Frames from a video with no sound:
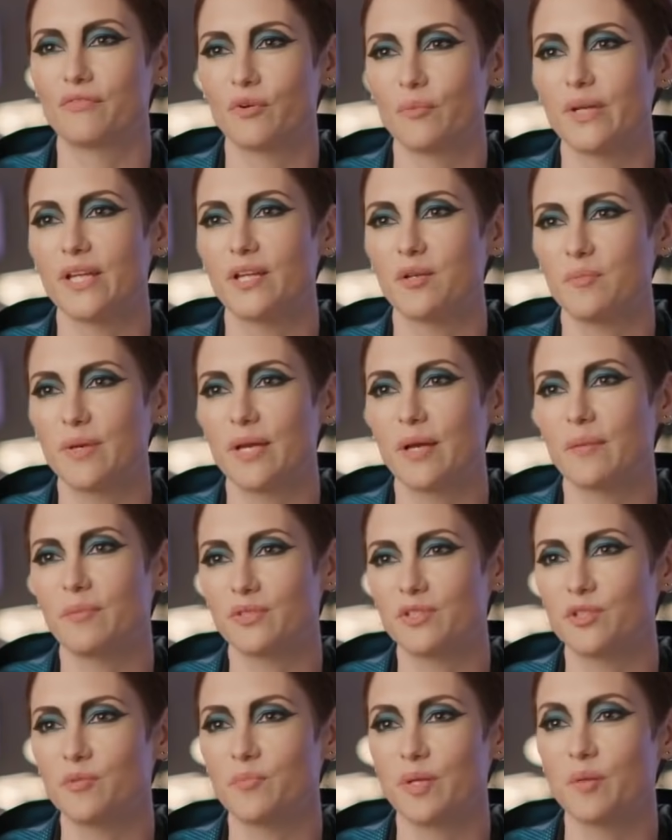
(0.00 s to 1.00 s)
for me to be
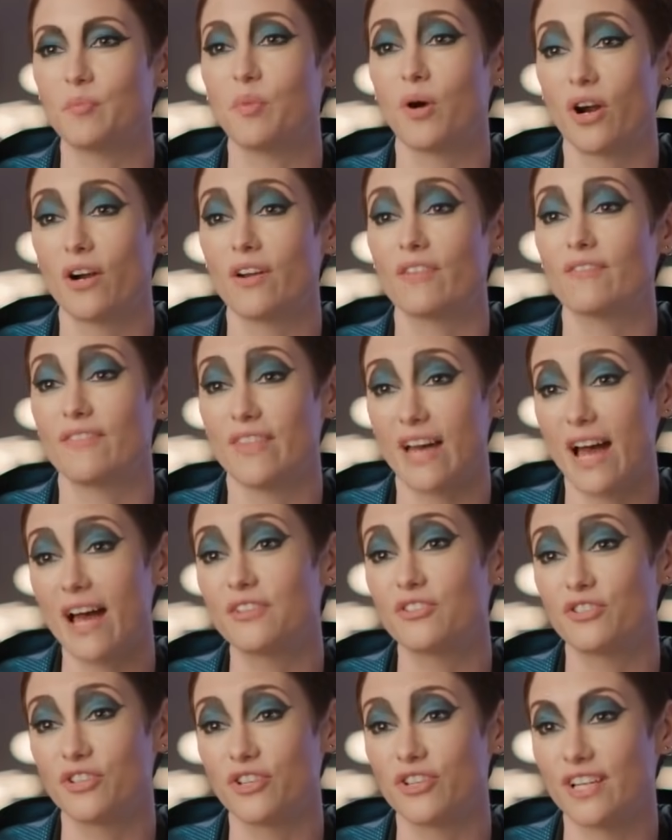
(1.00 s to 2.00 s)
able to be a part of
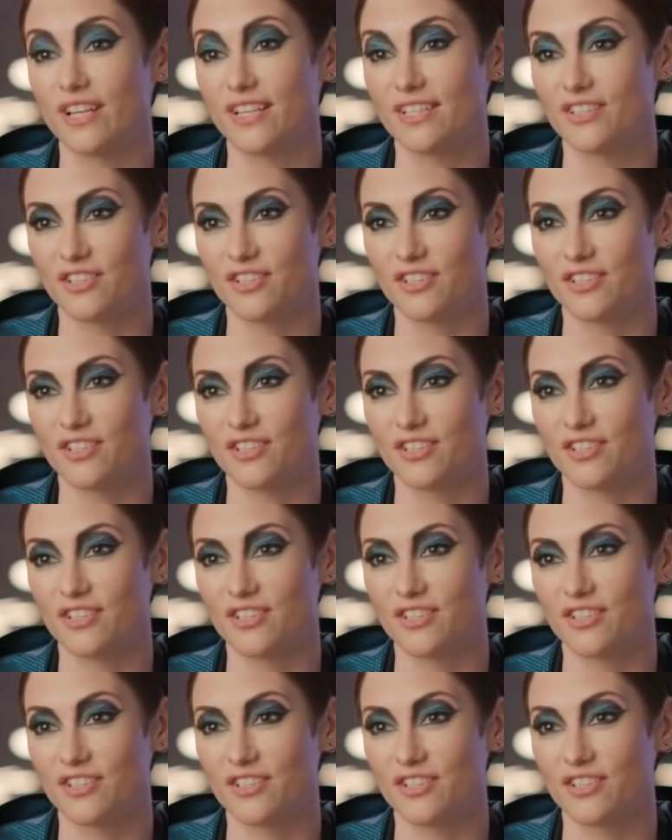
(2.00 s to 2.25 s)
that journey,